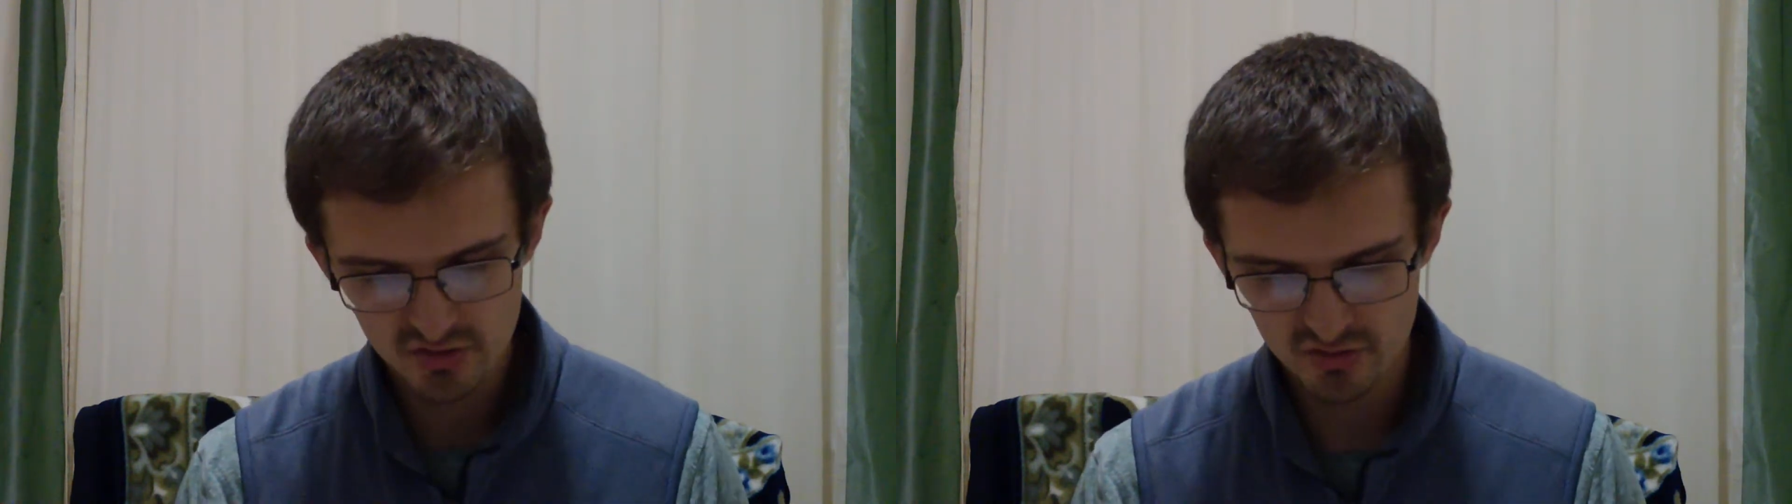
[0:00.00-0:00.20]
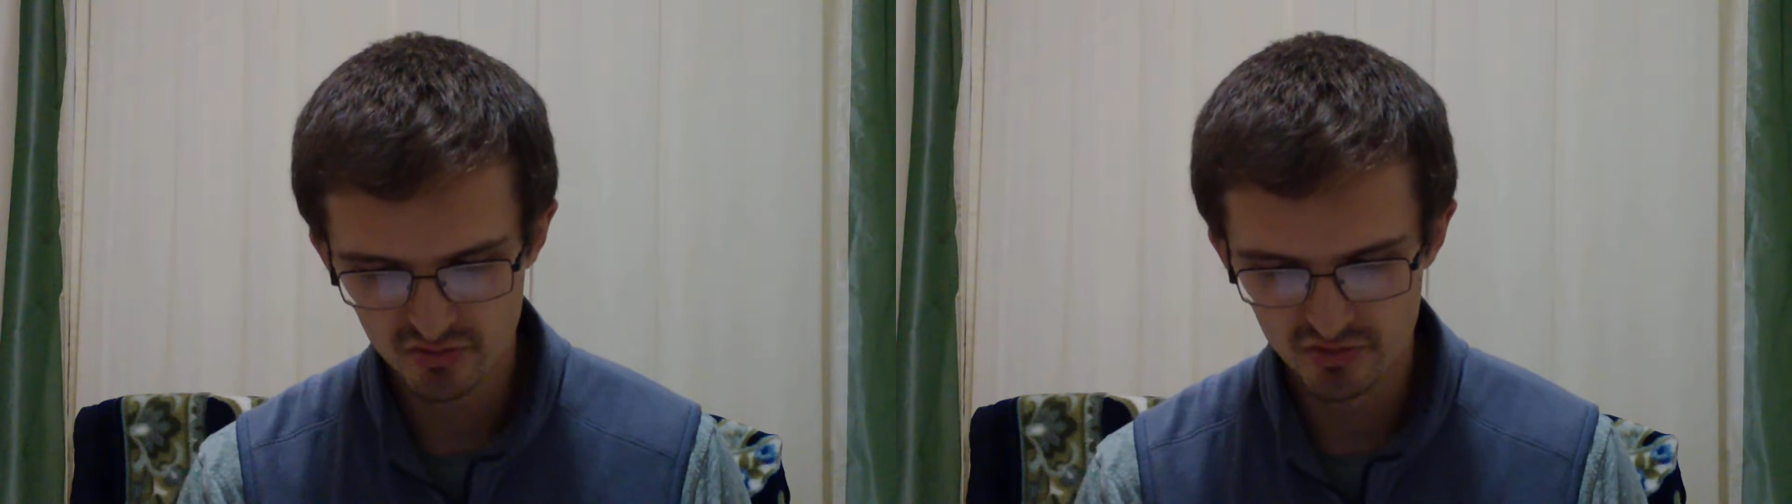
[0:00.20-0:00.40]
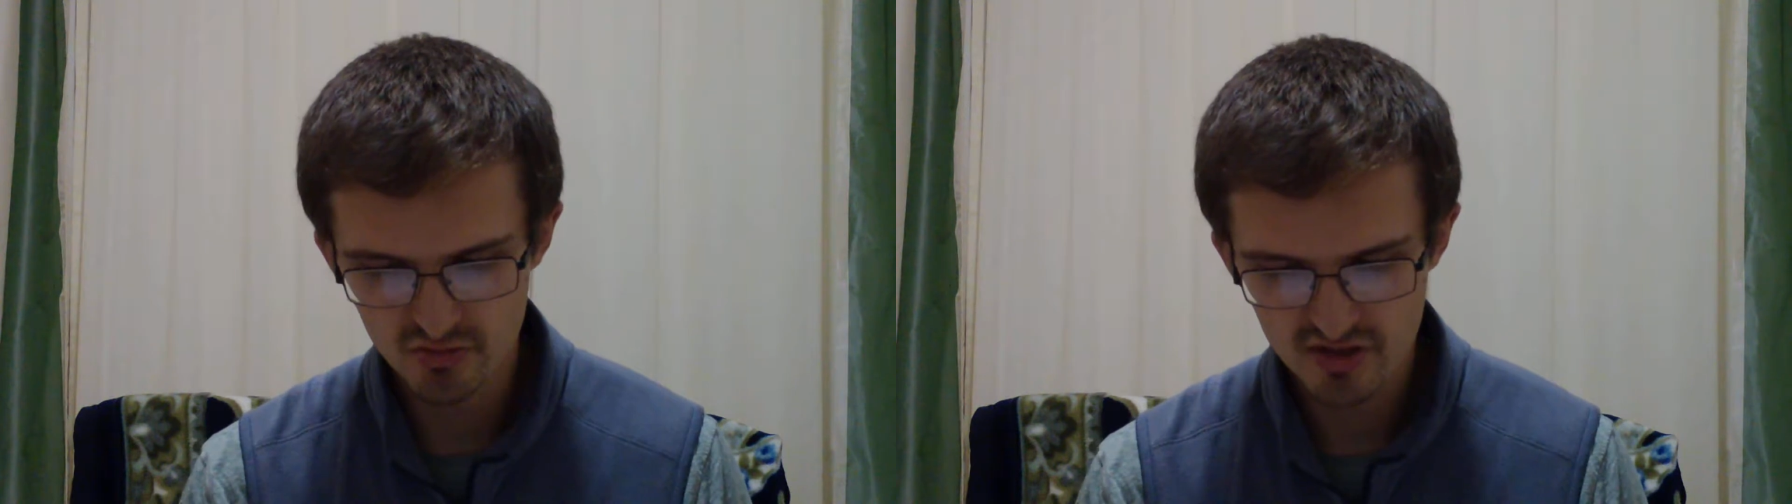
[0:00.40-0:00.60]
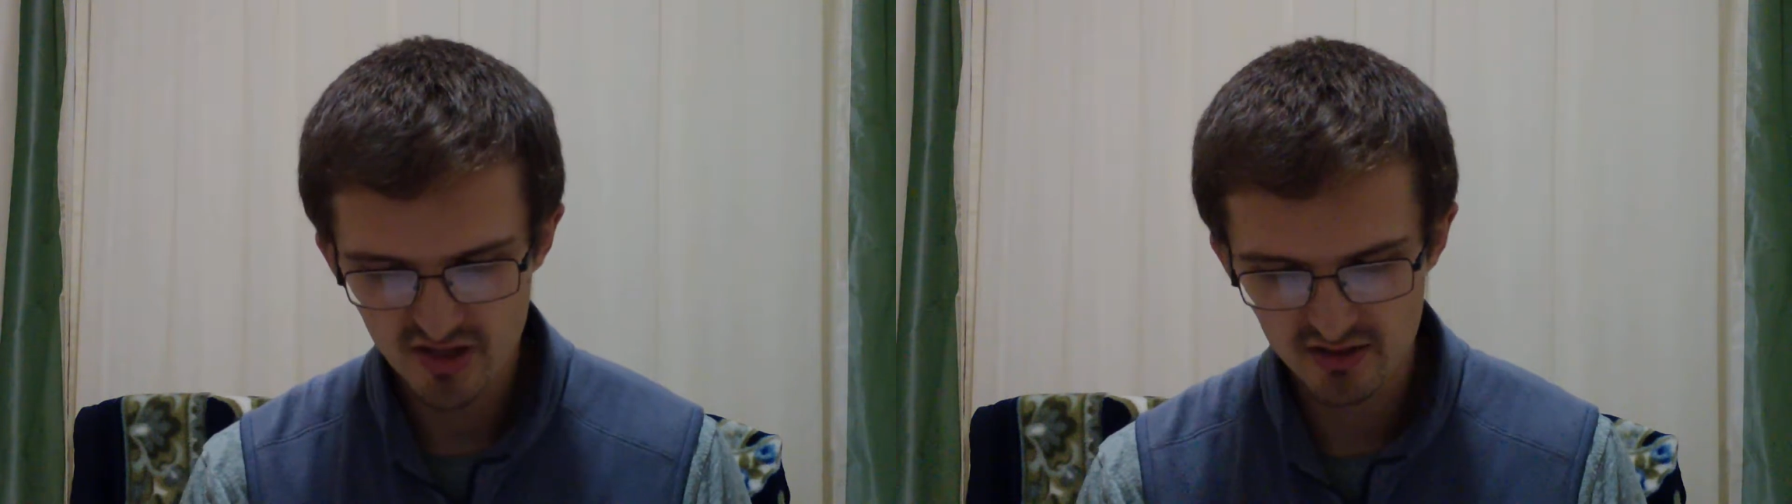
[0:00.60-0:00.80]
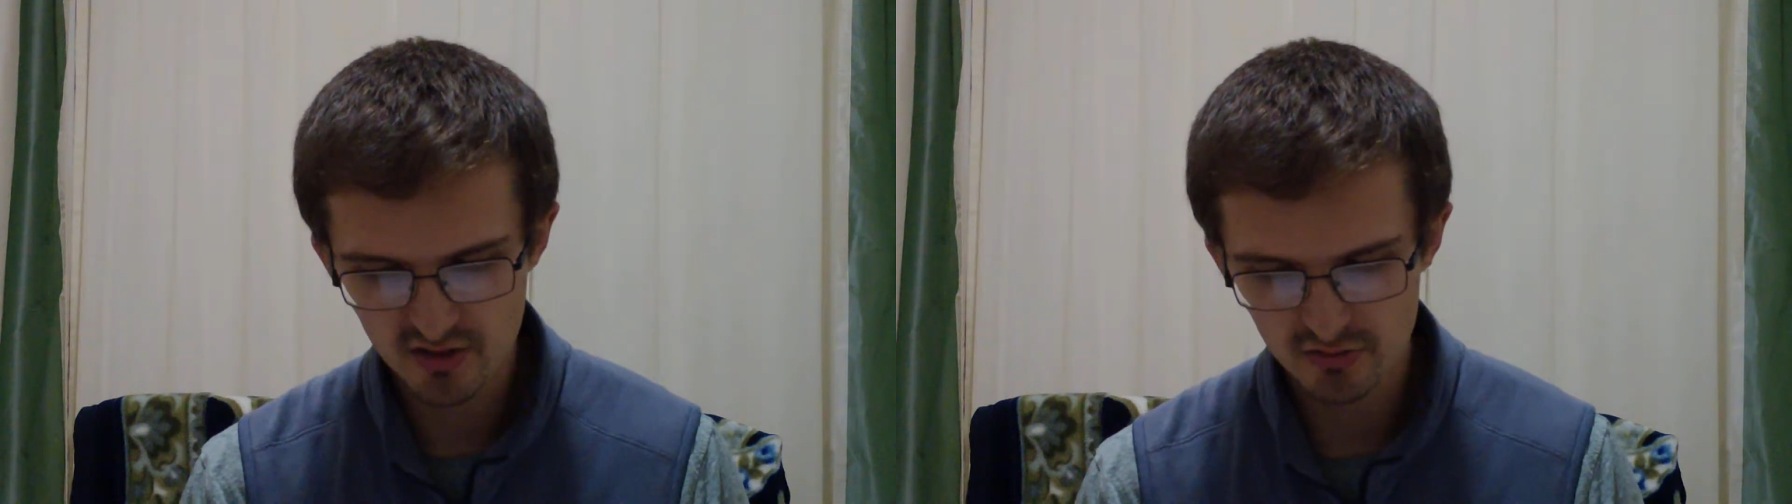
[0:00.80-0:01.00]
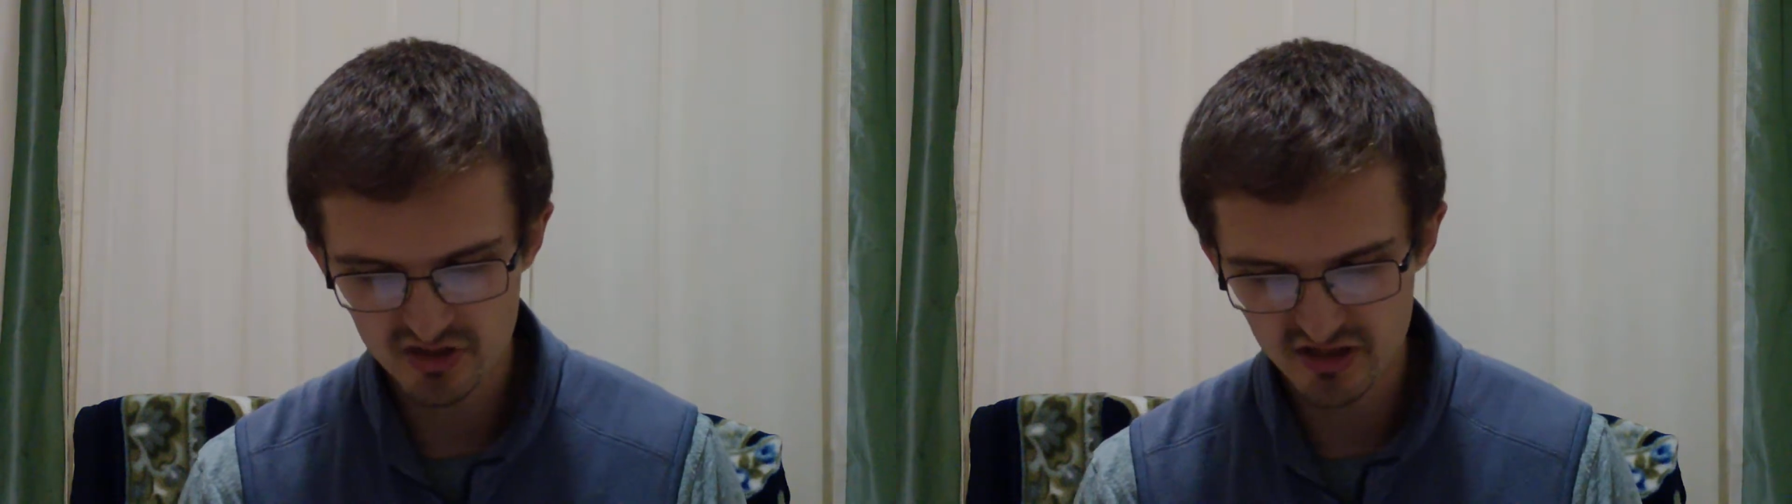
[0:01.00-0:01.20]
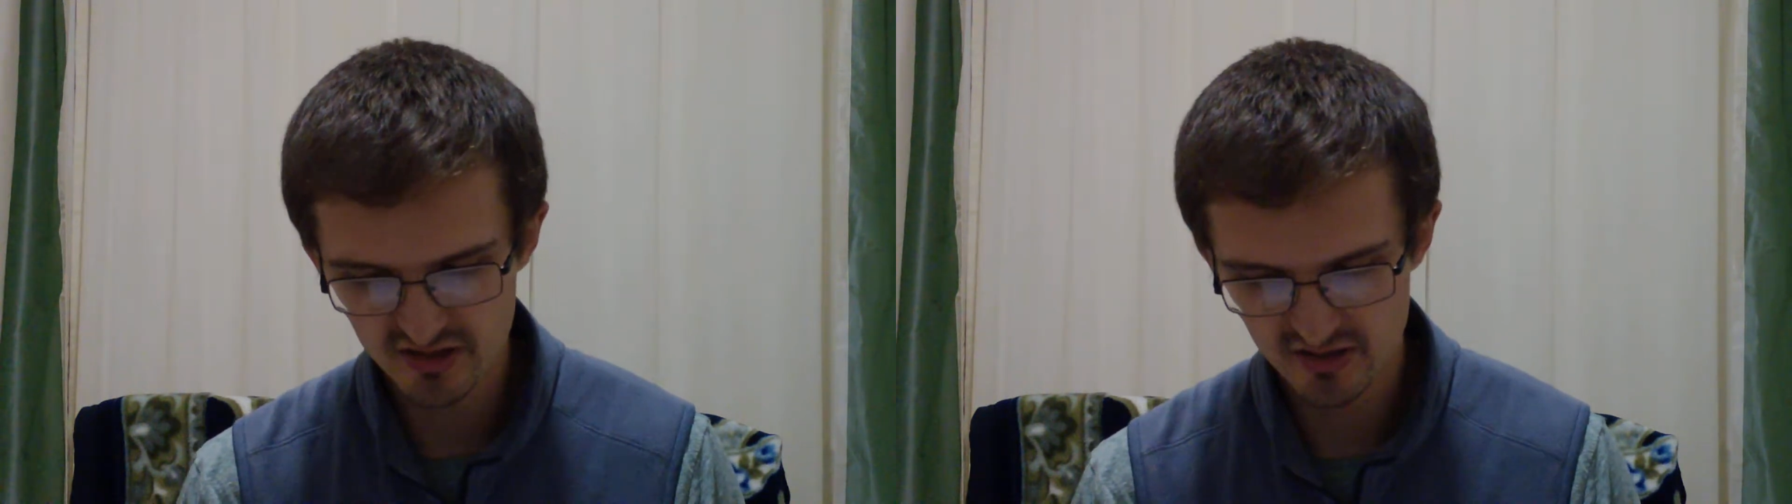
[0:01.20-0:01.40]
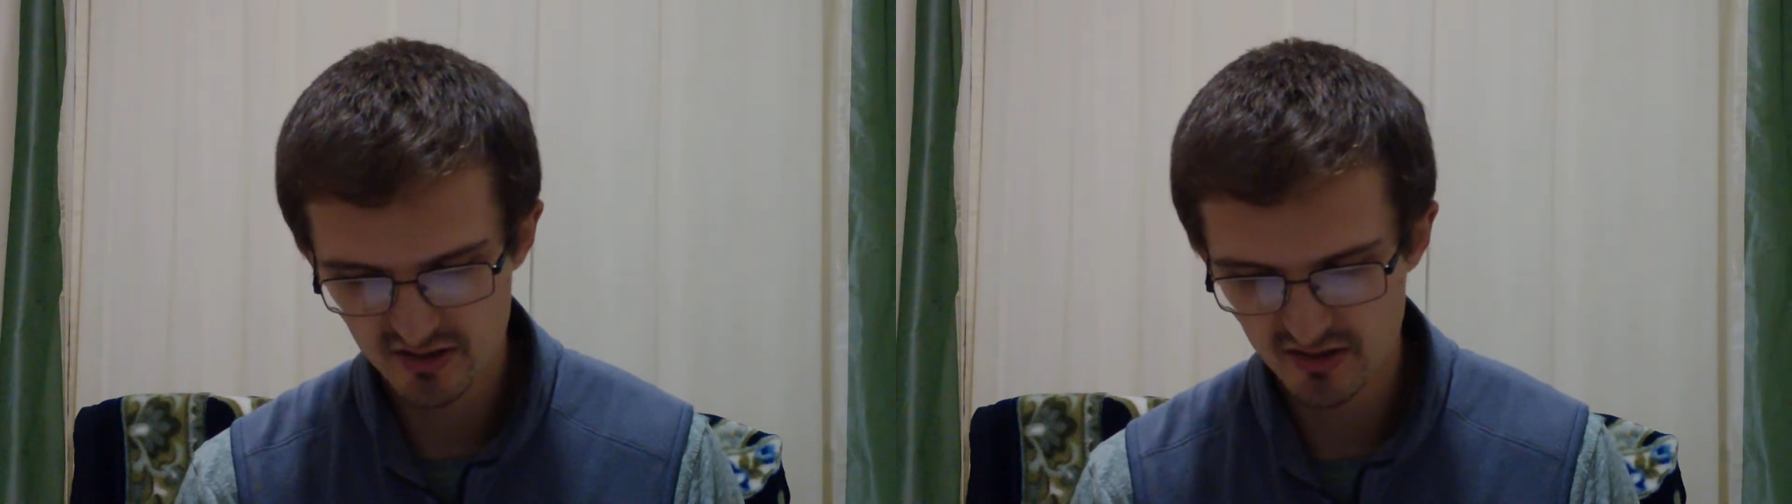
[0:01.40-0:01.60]
to induce
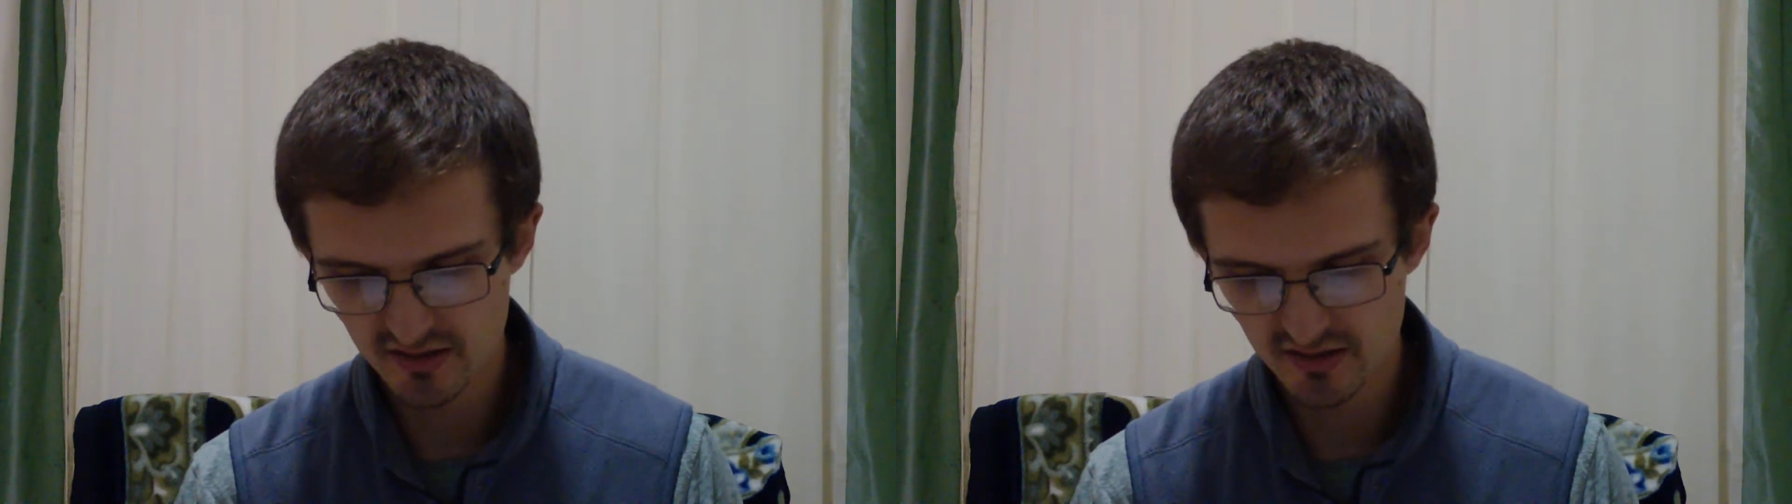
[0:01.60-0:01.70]
psychosis,